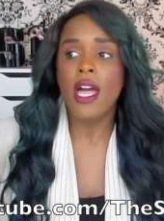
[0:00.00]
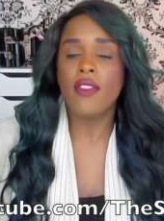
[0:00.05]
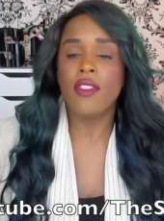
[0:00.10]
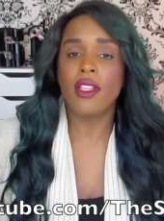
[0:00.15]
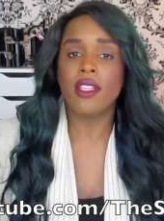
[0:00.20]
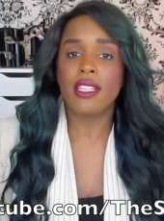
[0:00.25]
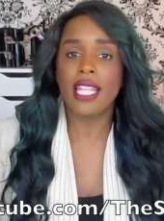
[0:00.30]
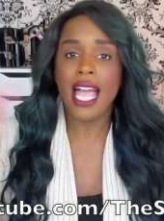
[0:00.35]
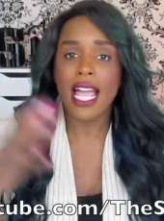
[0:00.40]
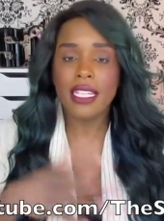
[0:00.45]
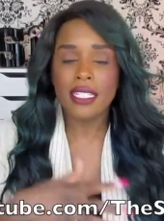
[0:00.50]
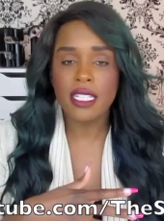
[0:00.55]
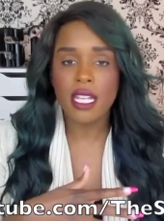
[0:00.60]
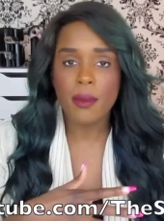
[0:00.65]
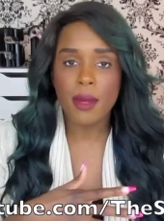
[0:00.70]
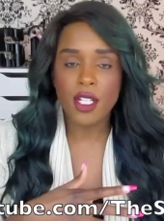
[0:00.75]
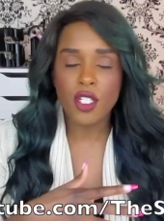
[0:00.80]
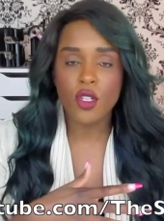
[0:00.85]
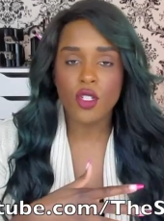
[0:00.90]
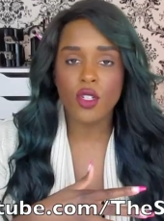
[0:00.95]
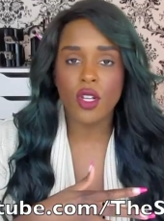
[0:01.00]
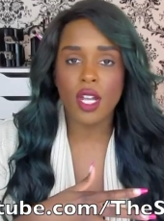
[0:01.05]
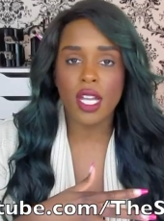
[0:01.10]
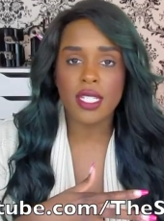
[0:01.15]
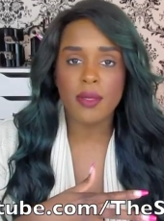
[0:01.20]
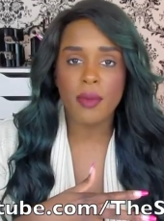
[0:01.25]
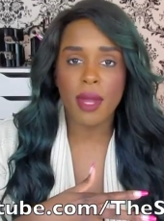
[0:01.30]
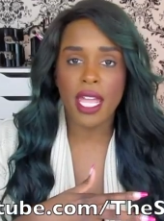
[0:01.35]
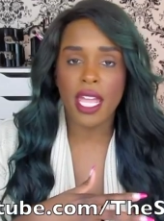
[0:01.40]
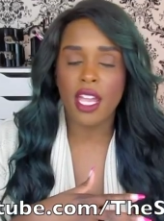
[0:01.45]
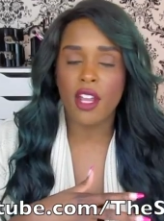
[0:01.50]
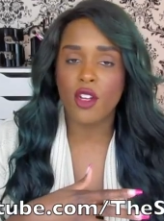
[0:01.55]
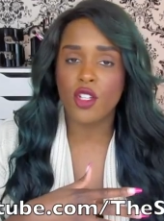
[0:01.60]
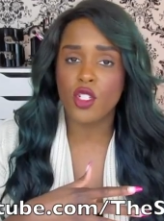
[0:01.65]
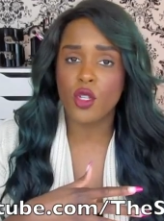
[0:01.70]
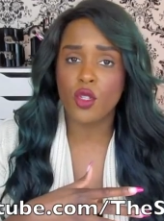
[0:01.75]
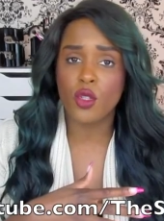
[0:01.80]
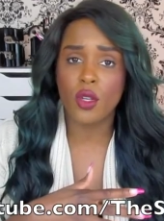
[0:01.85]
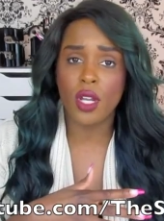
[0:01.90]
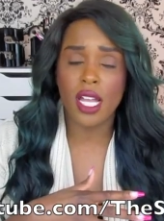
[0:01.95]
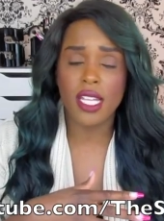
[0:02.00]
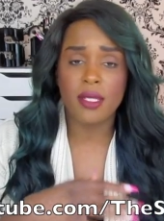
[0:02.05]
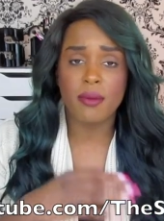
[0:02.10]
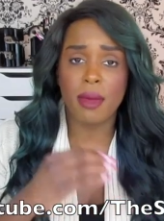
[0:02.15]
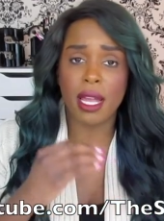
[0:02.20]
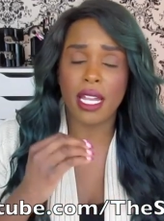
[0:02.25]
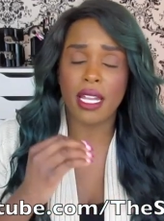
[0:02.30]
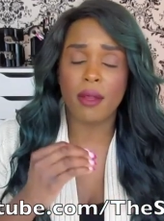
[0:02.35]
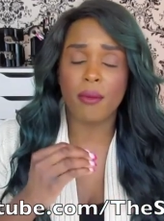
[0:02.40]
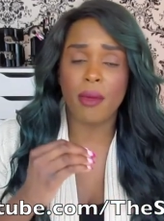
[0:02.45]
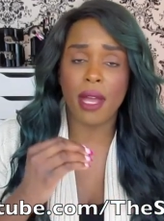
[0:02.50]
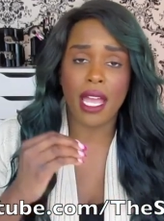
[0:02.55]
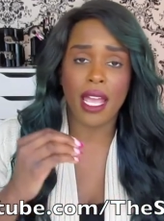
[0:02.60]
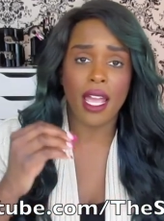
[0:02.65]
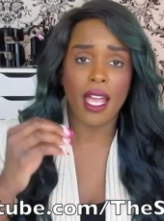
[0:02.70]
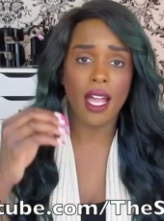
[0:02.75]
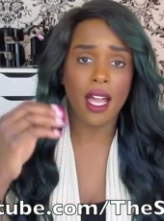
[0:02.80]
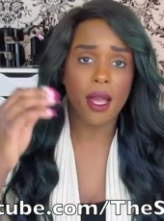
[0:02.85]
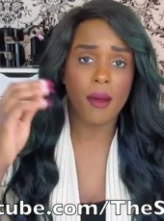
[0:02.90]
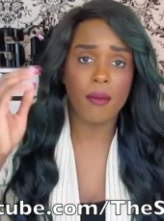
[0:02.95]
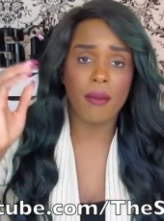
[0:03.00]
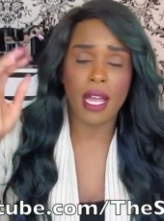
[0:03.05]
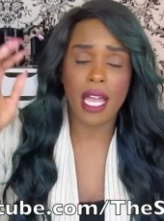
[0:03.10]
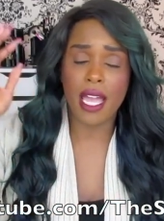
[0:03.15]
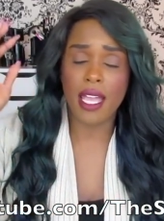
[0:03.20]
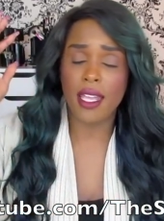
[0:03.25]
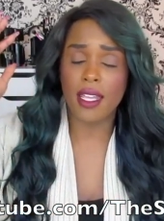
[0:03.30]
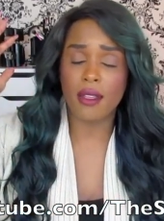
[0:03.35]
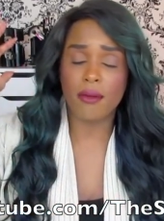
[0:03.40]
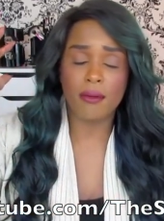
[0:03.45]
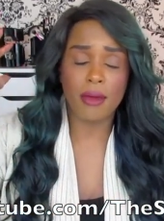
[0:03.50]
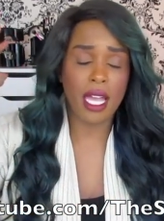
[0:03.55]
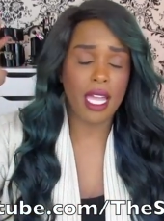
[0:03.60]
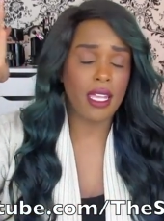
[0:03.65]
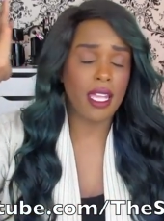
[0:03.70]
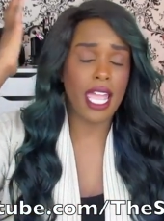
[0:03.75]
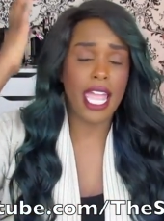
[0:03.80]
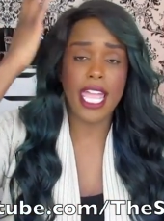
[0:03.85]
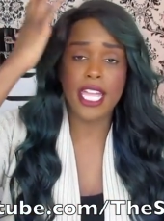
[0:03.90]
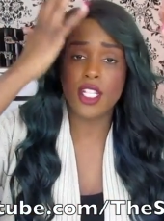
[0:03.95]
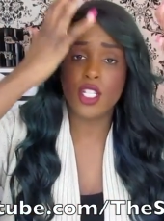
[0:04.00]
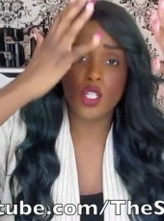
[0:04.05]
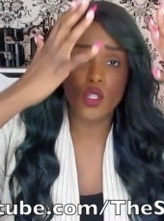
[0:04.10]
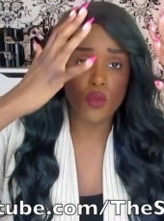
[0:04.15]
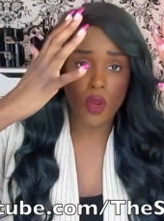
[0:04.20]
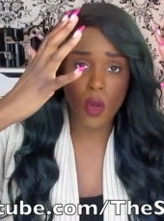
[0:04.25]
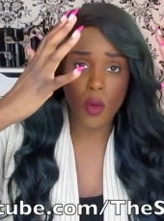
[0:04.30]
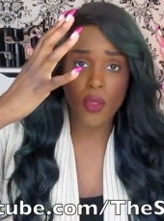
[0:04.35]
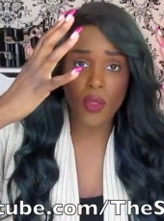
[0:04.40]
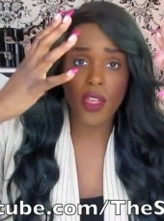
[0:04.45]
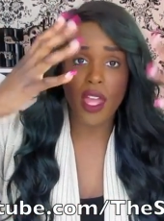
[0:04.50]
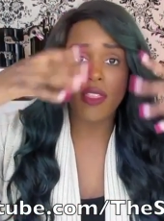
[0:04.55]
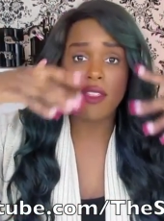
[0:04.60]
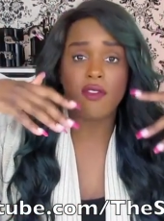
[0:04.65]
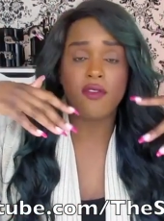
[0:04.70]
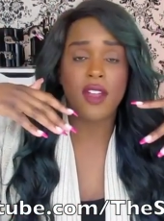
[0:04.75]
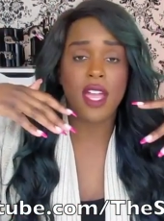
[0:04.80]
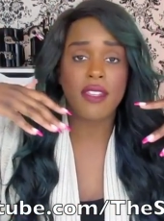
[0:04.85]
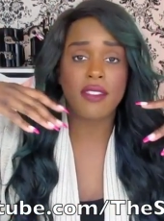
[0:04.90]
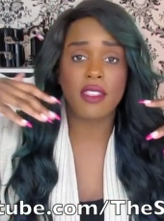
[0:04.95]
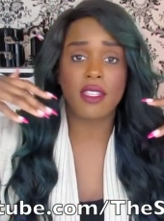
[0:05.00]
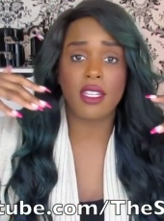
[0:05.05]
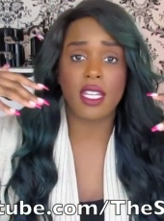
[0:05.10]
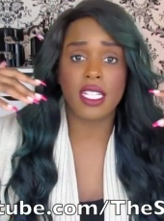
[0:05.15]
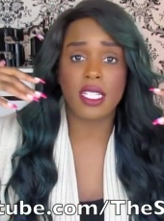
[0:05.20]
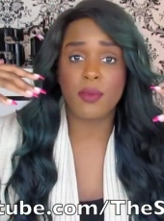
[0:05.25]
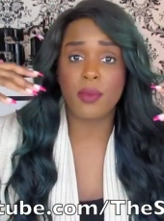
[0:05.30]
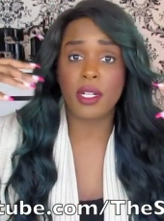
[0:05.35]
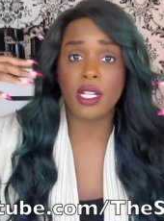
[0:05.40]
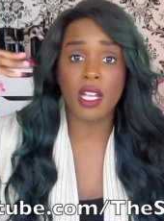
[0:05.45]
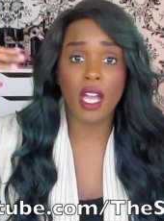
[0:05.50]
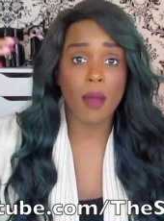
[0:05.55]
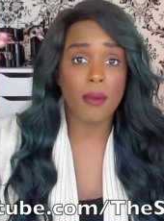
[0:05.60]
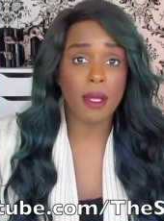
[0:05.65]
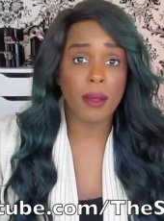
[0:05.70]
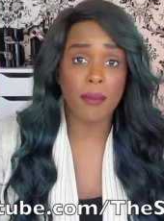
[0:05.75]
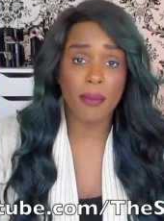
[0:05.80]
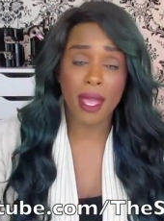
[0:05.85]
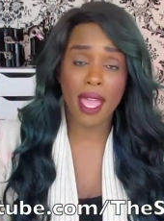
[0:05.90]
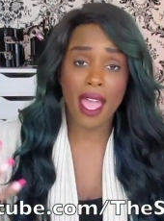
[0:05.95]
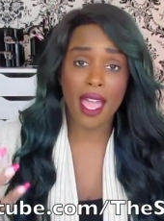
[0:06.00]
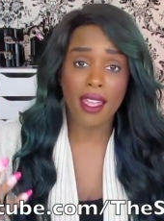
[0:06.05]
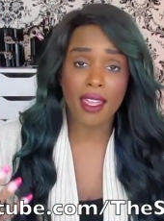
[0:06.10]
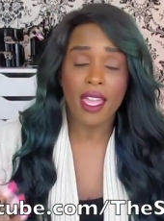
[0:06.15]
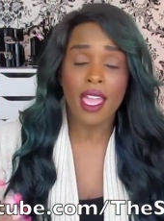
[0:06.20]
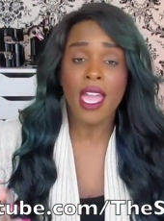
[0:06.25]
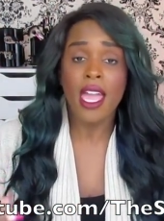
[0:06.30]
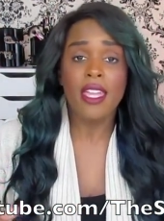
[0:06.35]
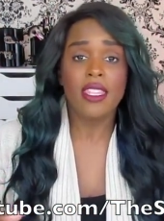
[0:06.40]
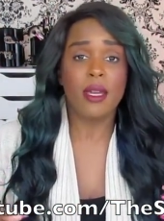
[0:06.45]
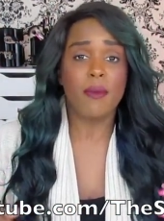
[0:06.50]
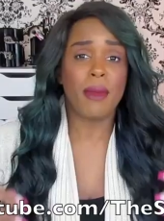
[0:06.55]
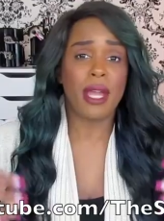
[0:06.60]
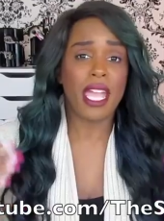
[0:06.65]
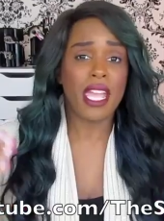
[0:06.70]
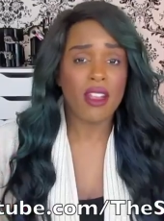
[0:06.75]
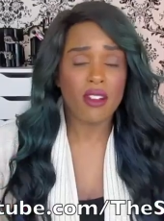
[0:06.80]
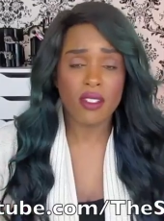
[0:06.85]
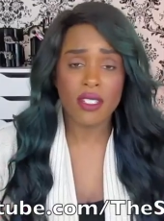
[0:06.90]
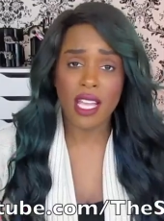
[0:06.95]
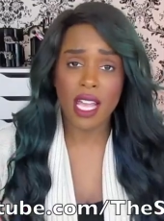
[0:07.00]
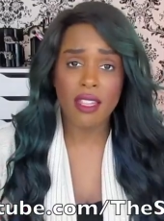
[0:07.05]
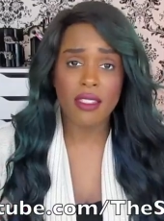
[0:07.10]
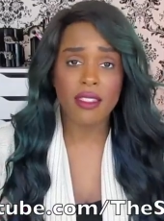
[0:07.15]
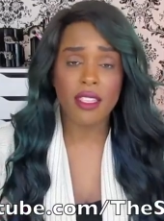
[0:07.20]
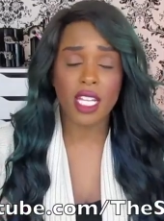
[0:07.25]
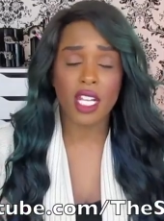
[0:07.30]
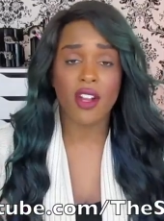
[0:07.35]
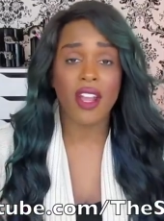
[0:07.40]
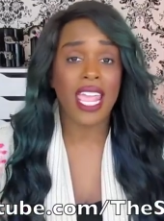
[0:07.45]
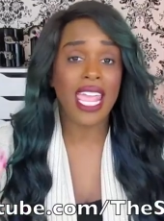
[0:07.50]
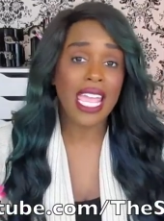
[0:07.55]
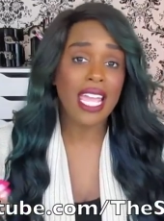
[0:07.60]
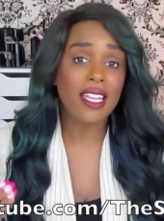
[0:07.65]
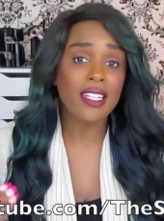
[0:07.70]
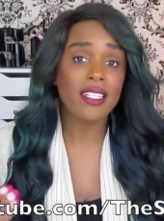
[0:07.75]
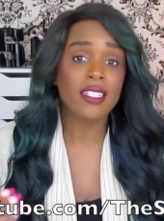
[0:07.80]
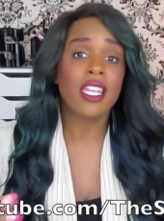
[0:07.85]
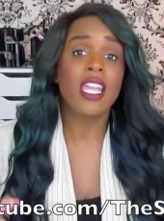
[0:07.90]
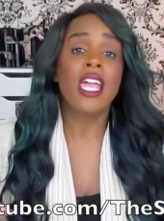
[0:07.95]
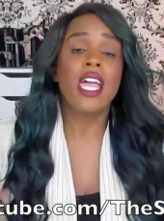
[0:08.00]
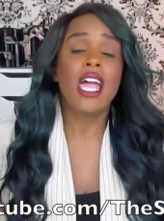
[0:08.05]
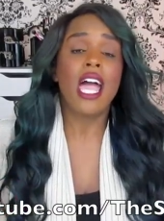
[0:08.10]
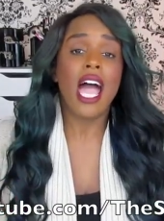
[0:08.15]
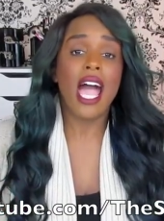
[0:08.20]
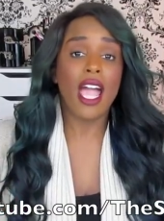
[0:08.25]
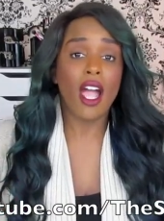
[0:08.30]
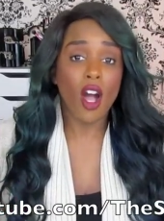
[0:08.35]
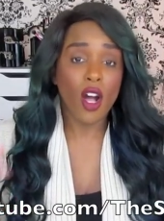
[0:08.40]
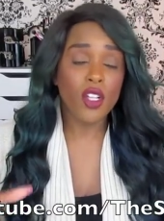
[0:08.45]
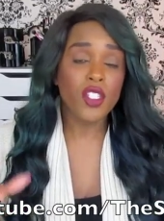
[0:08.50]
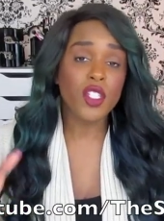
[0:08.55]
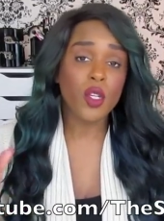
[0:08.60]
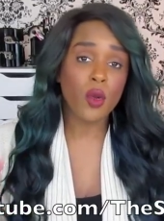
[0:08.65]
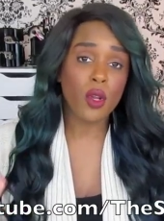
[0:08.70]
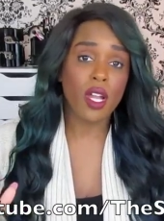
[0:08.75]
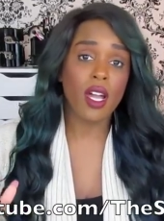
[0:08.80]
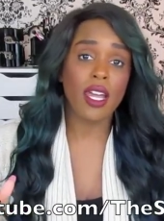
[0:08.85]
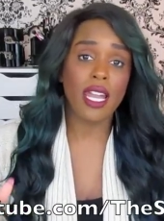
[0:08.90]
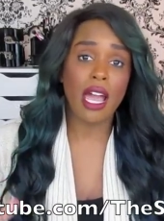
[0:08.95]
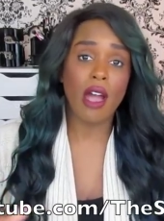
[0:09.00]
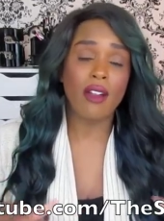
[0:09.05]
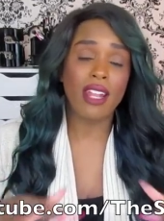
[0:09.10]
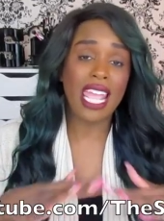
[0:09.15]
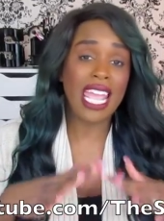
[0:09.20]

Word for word: the last time I showed you guys my hair, I showed you guys my my uh, my my edge growth and the fact that it's been coming back, that my hair's gotten thicker, and I also cut out